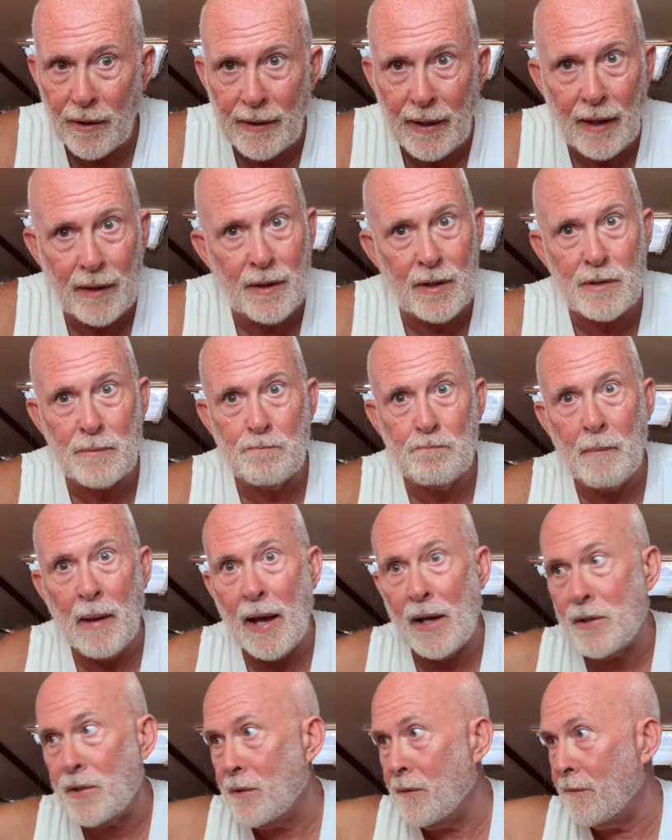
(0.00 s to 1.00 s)
I had this
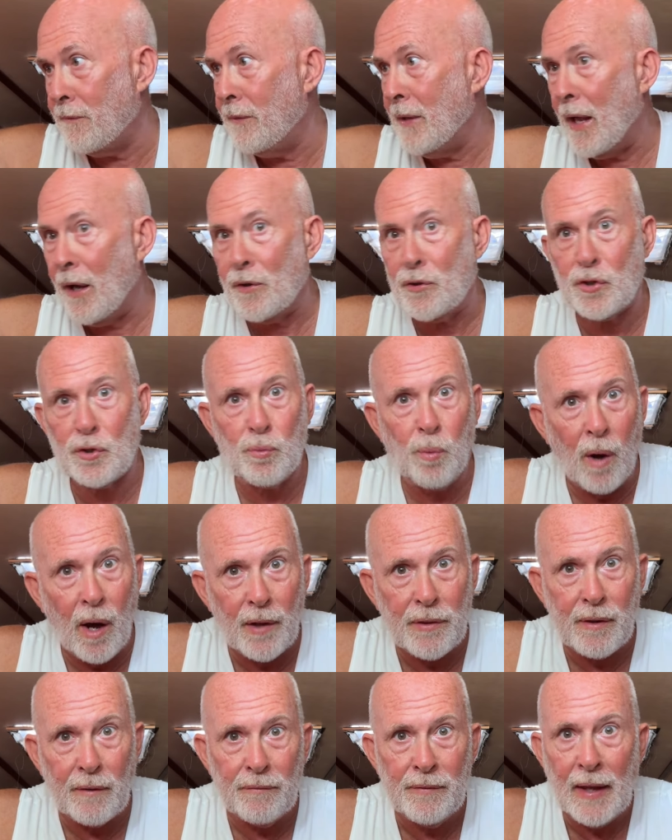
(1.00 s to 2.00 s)
massive now
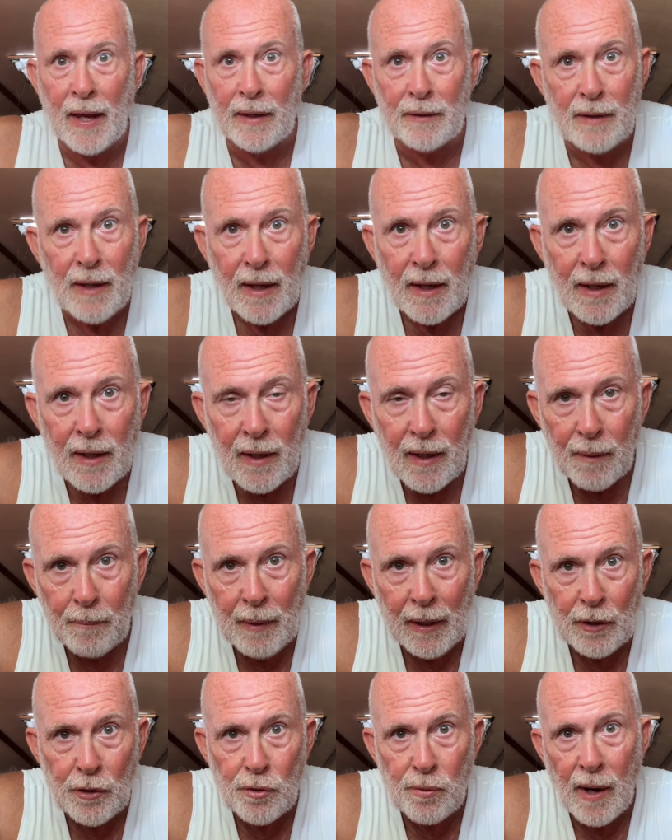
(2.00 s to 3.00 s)
swath of net
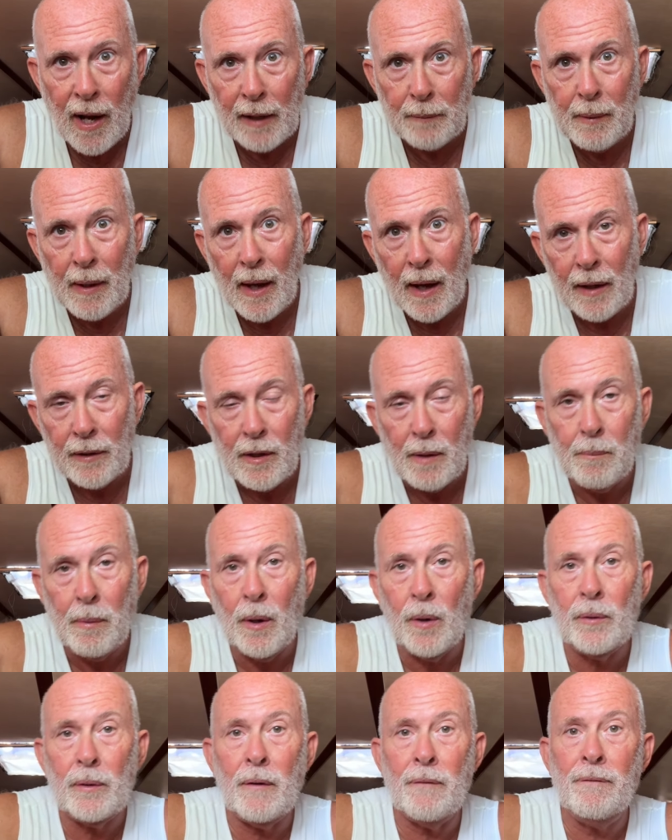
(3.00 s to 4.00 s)
being dragged behind the
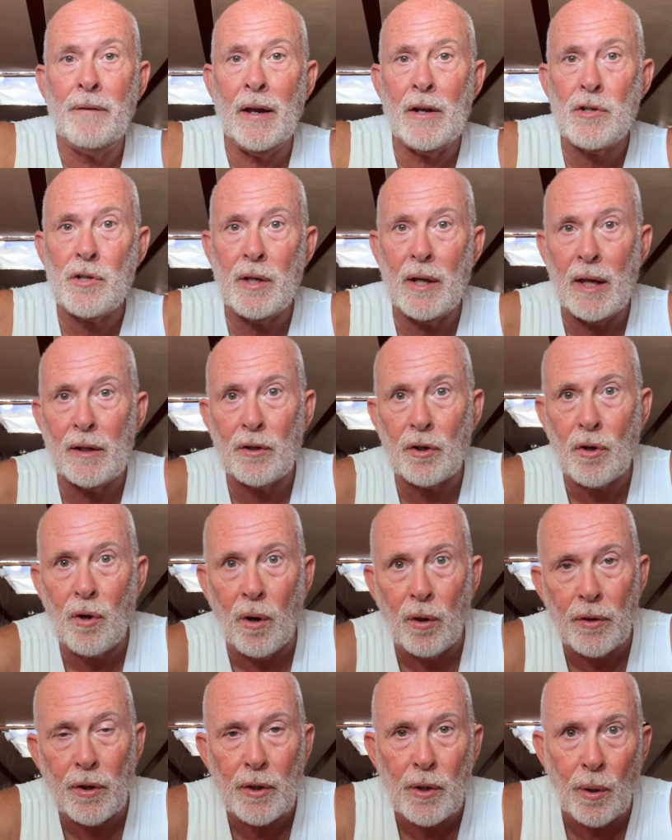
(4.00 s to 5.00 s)
boat. Eventually had to
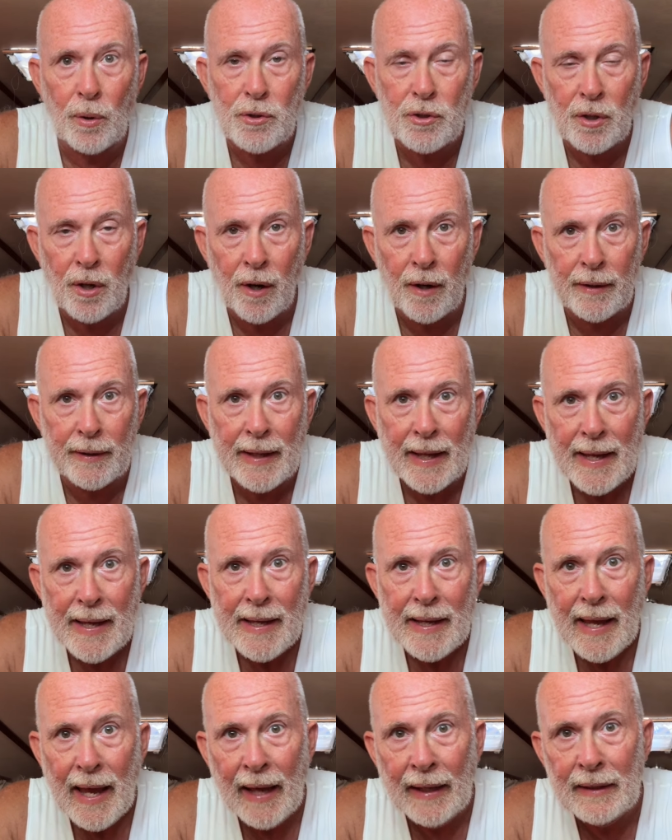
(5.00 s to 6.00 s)
call the Coast Guard
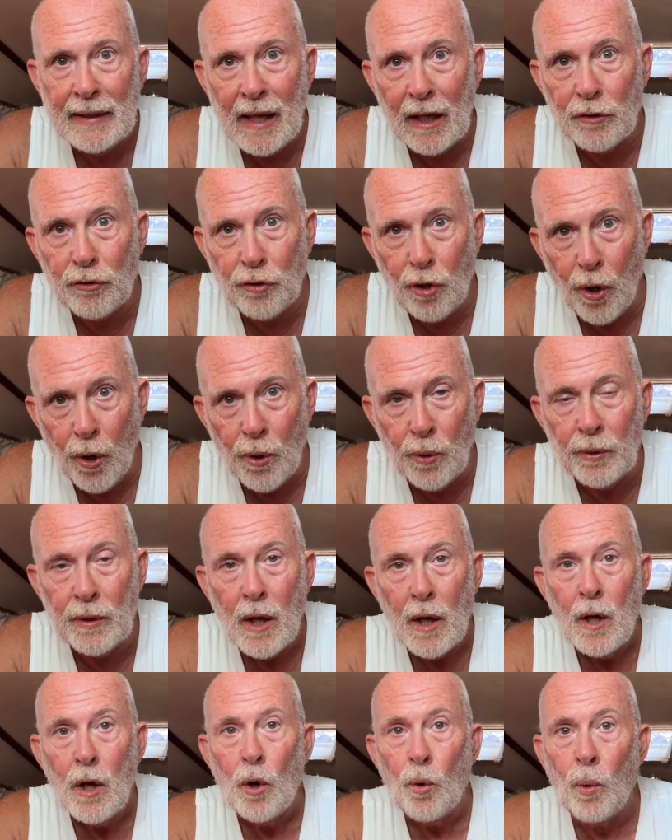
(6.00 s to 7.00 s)
and get towed.
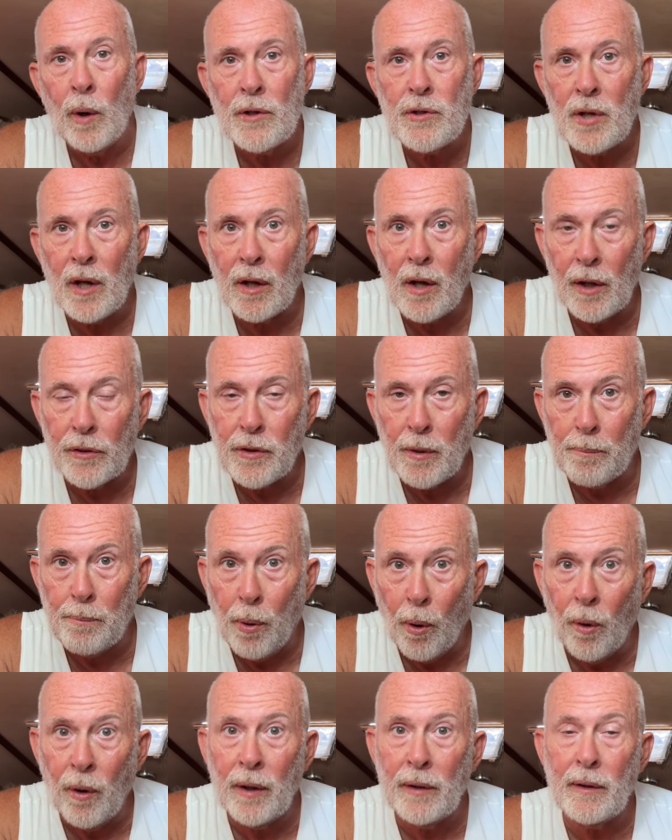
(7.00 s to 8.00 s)
Once I got to
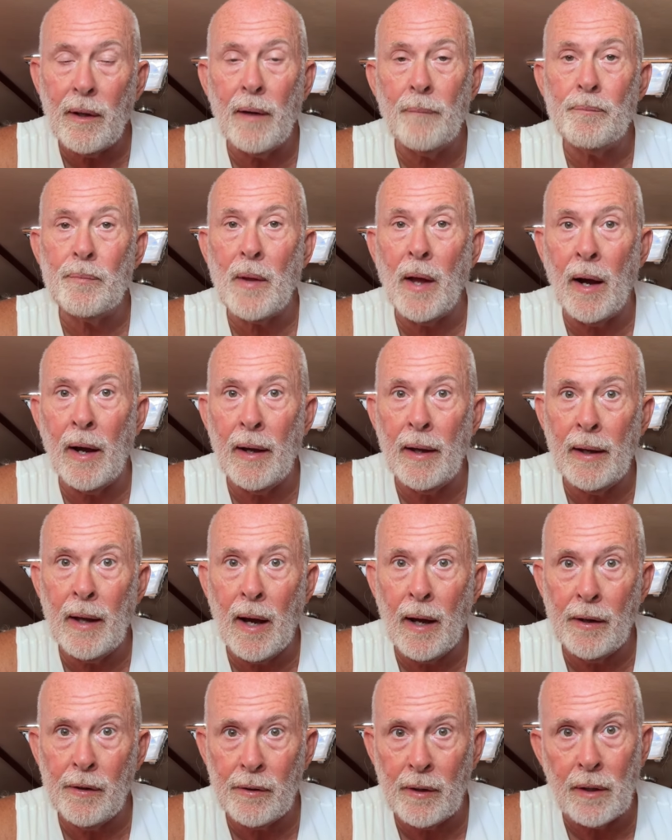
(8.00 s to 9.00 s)
port, I
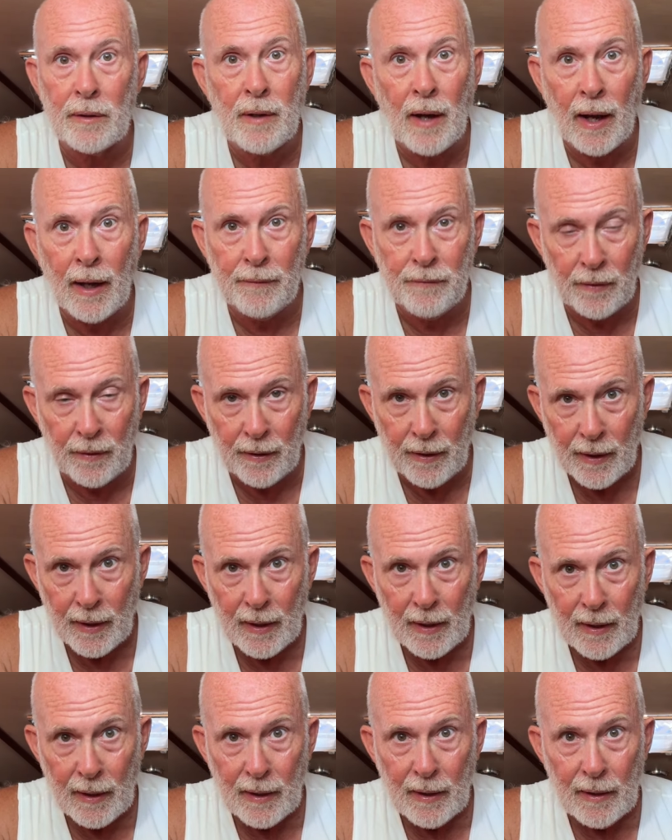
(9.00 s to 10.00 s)
hired a diver
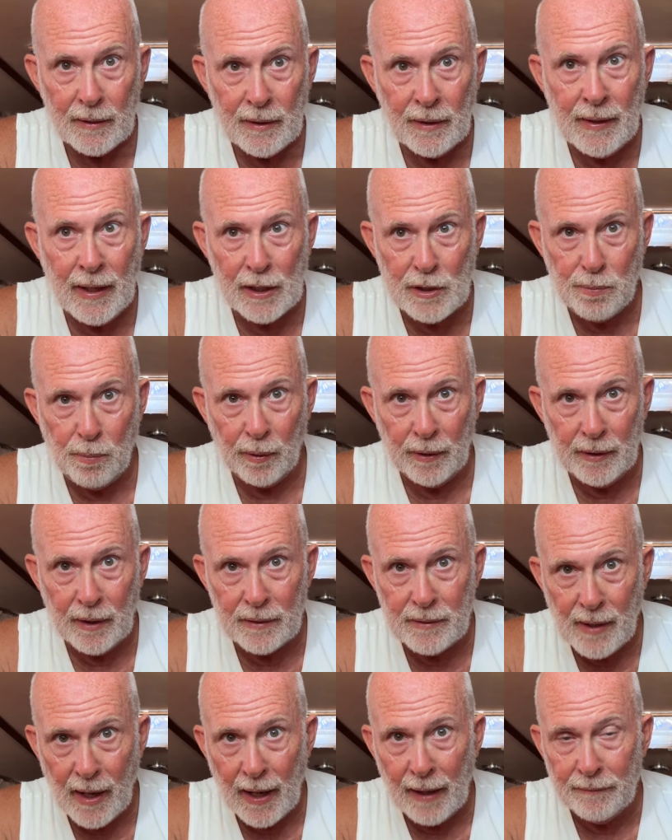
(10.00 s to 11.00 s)
the next morning to
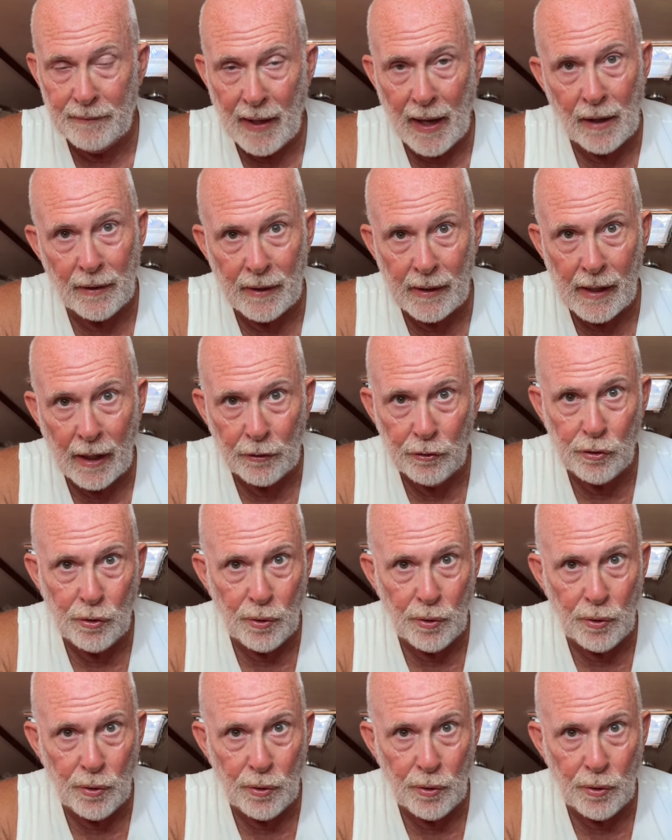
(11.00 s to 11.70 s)
dive down and undo